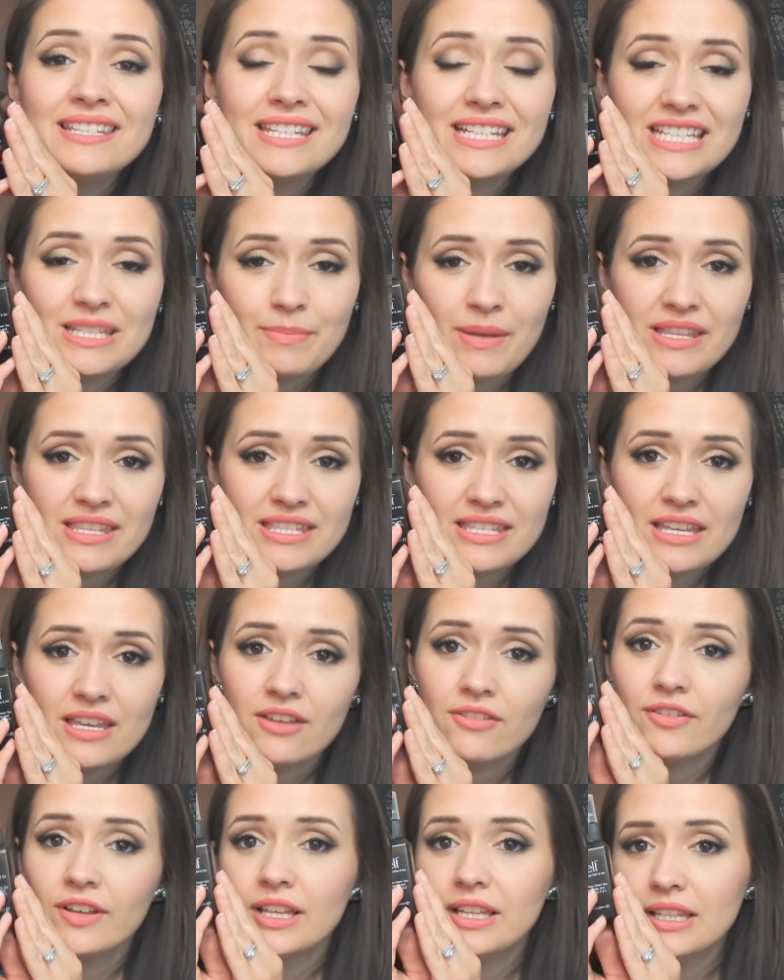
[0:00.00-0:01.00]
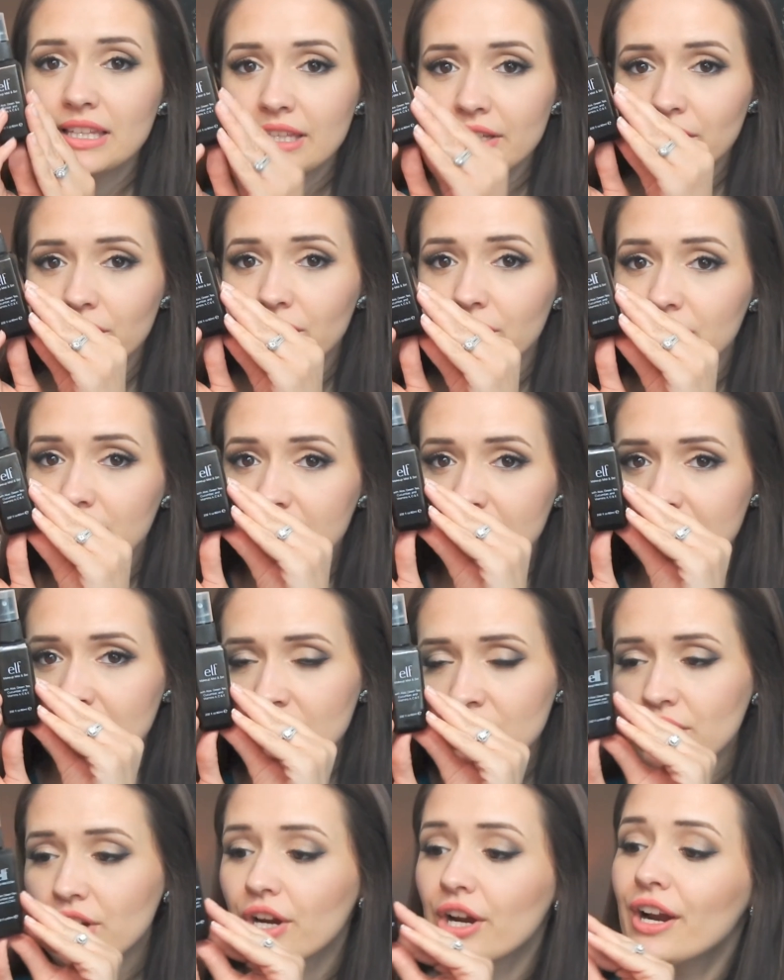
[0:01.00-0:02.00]
expensive little
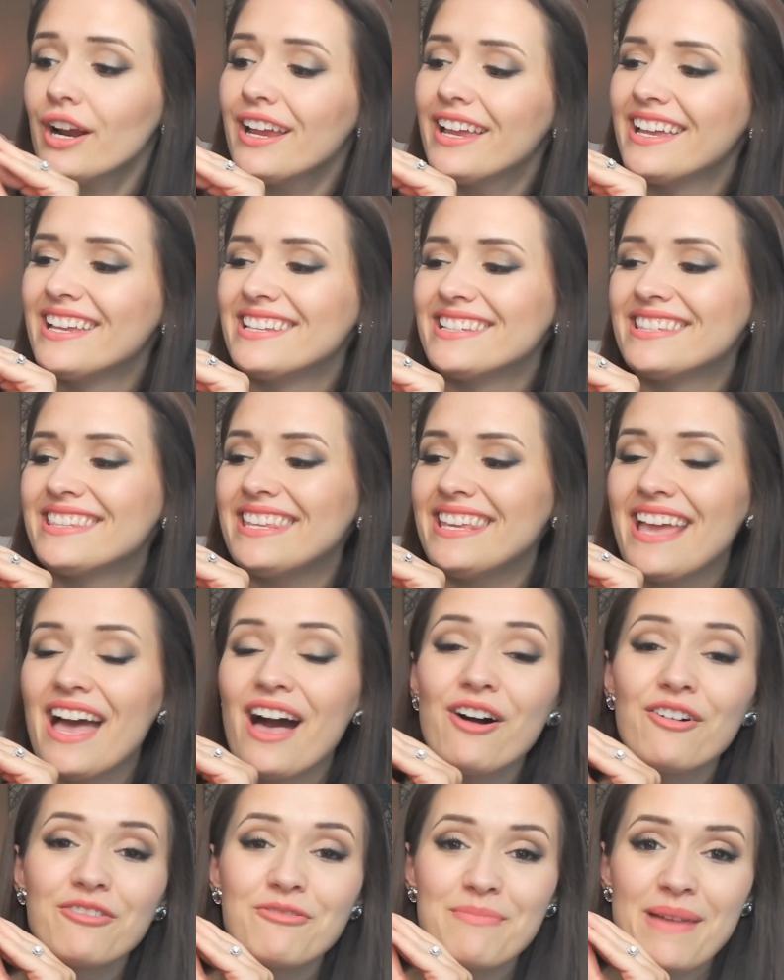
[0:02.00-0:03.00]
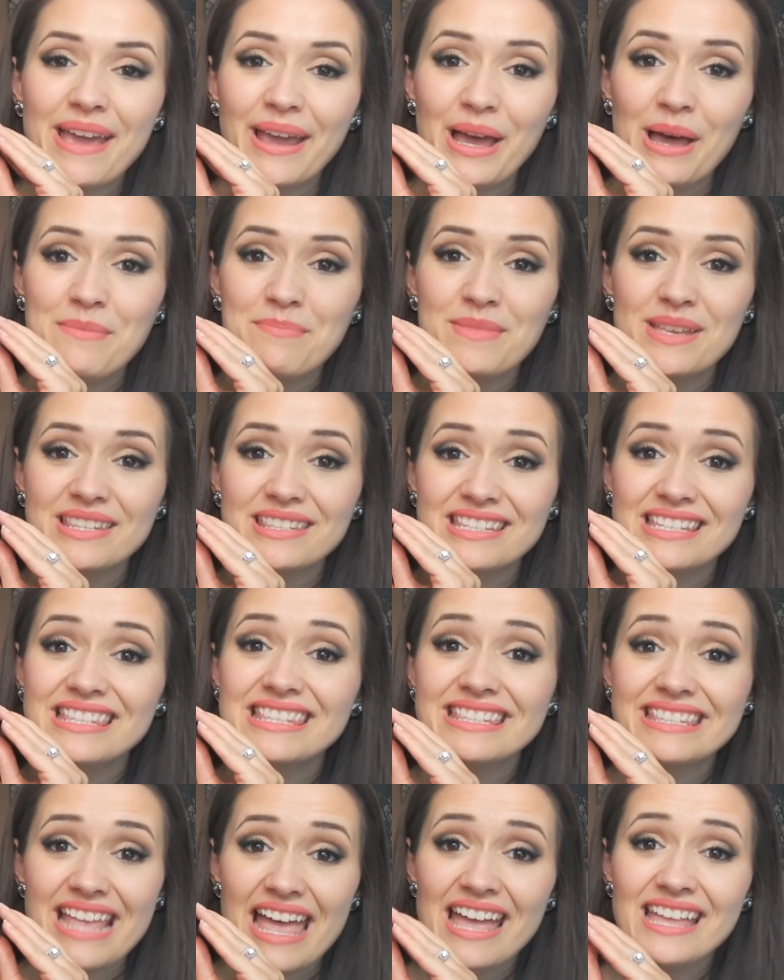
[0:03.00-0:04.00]
sister is the e.l.f. Makeup Mist and
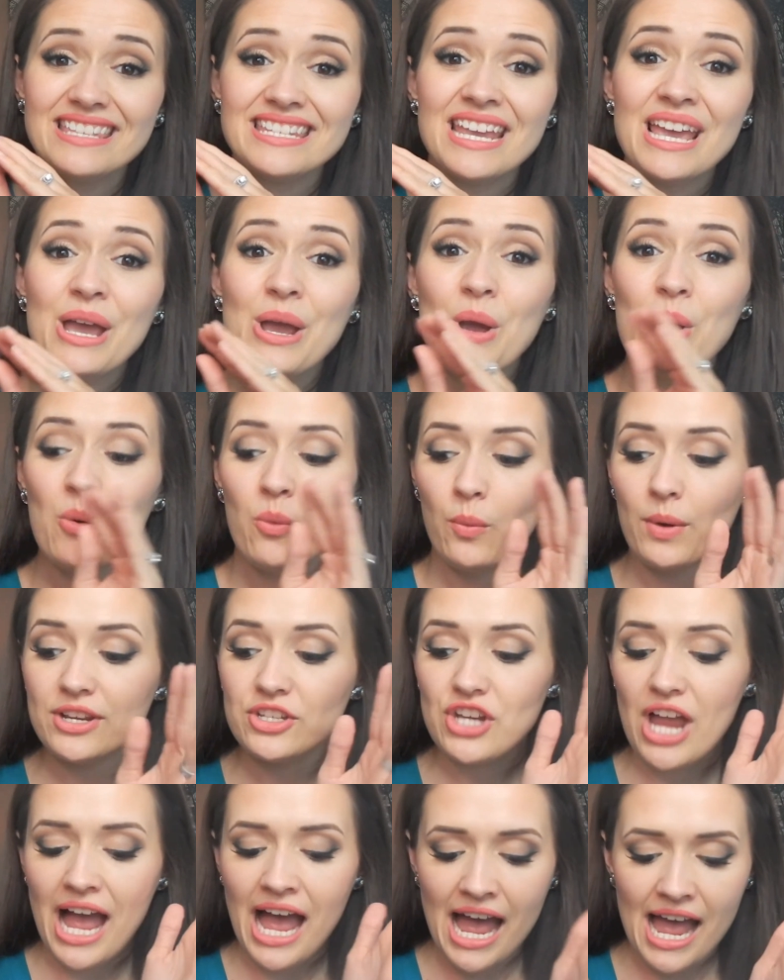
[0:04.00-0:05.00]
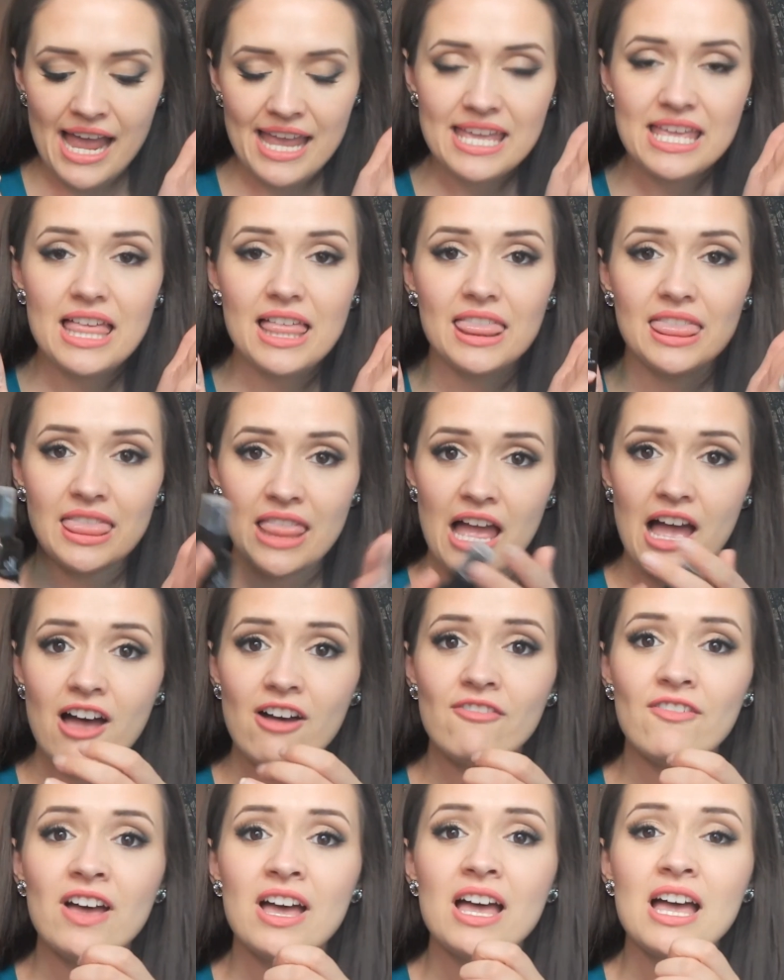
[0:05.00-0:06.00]
Set, which I
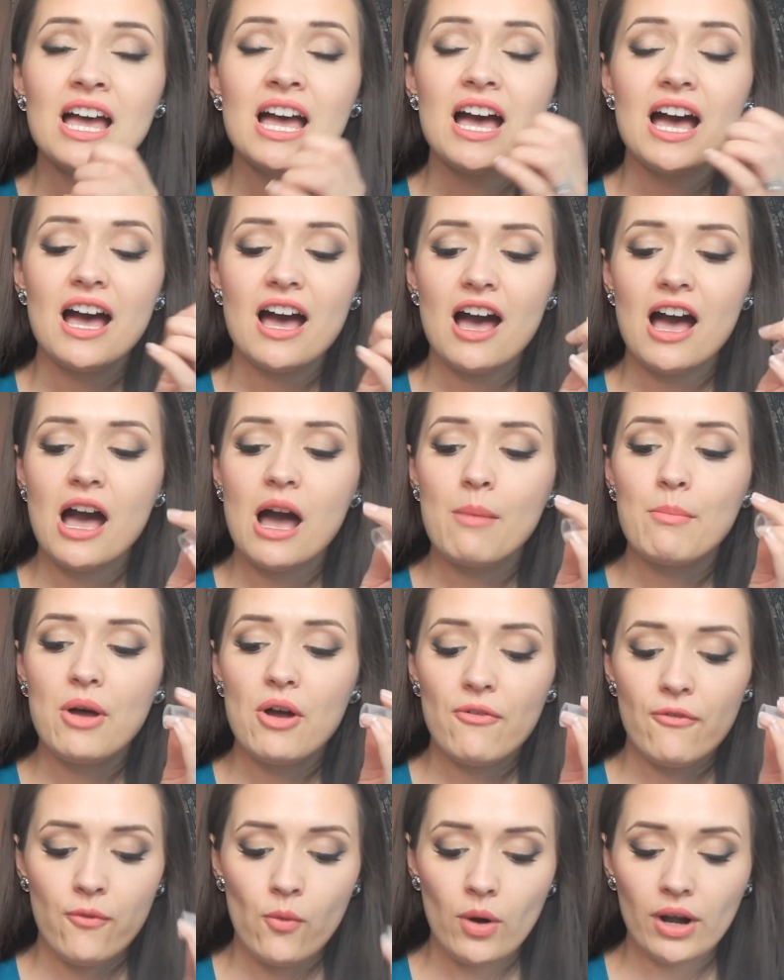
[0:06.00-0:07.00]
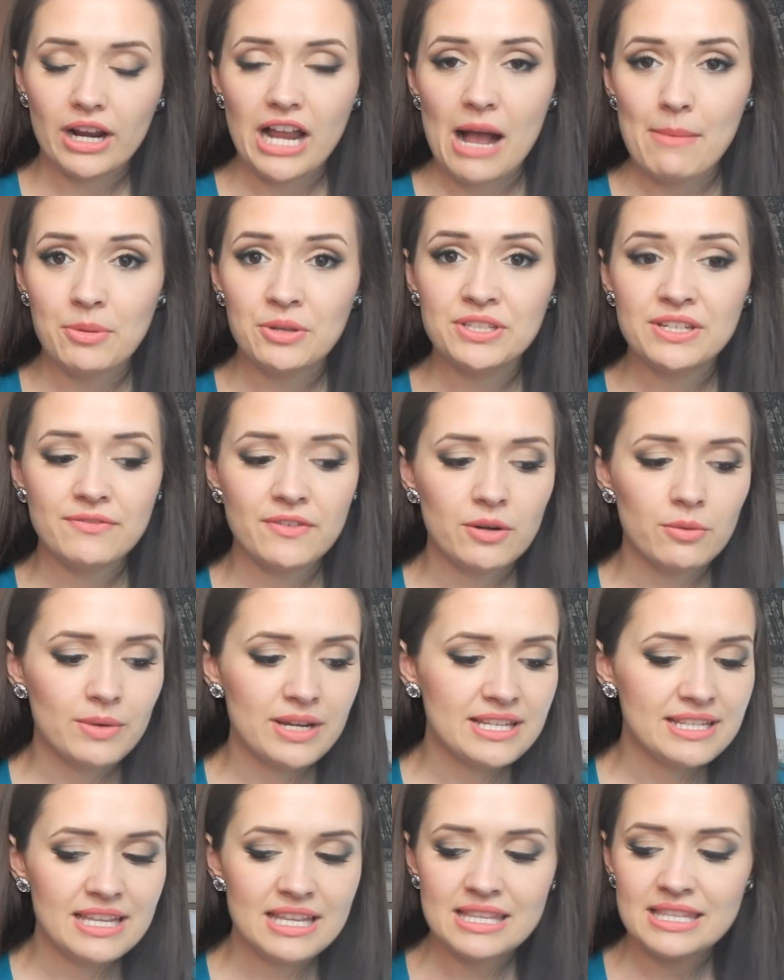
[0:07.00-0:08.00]
love. For a couple different
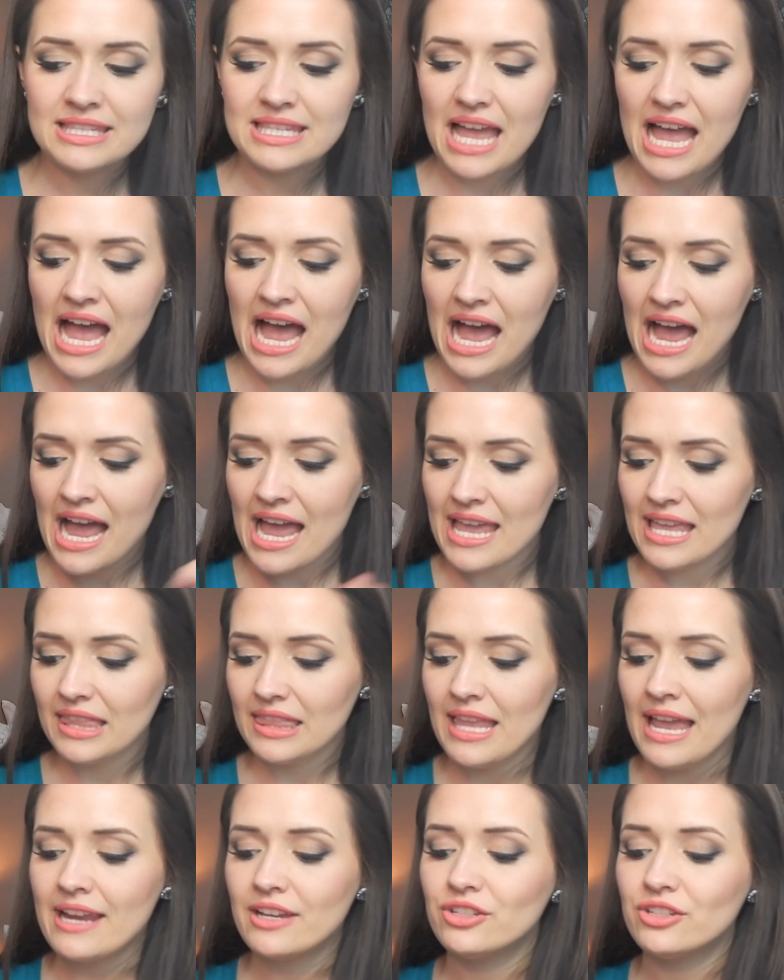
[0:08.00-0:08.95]
reasons. I like